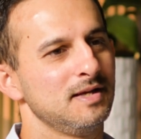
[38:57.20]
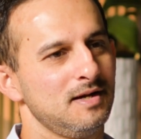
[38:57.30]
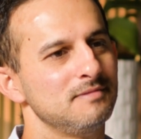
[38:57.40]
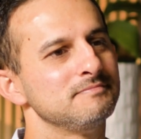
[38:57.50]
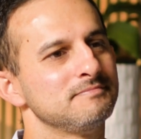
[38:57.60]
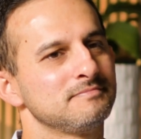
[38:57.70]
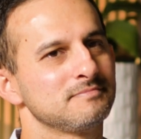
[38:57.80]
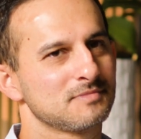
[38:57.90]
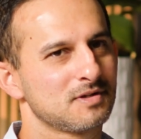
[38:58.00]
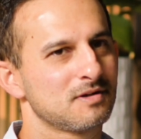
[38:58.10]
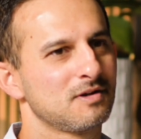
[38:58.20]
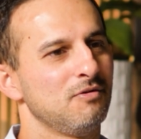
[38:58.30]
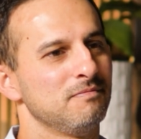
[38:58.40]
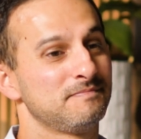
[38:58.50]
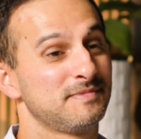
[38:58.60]
Yeah.
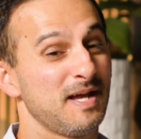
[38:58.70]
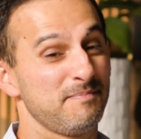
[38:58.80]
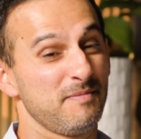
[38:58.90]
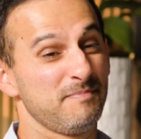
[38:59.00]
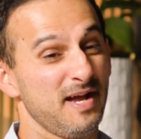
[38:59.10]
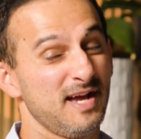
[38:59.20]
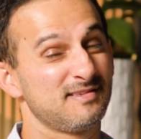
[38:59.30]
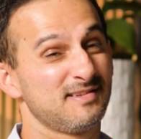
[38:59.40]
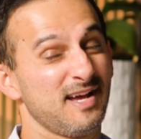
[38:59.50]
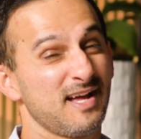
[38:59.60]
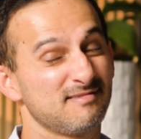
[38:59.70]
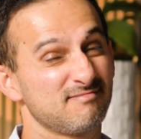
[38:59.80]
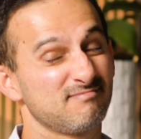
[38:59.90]
Cool. Get prepared, get